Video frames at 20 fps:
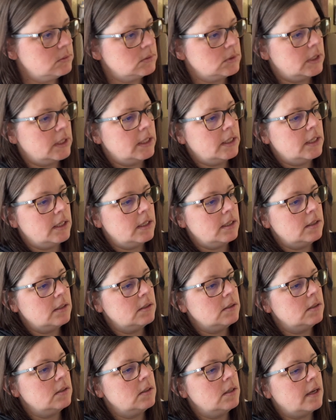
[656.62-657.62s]

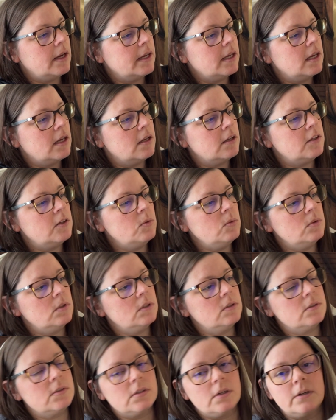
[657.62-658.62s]
And I got a cute
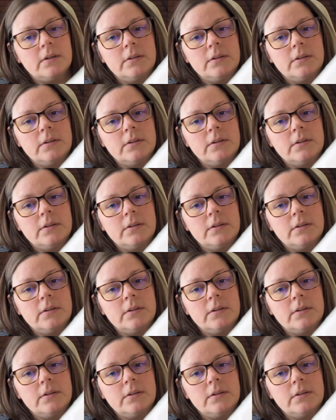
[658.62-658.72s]
little start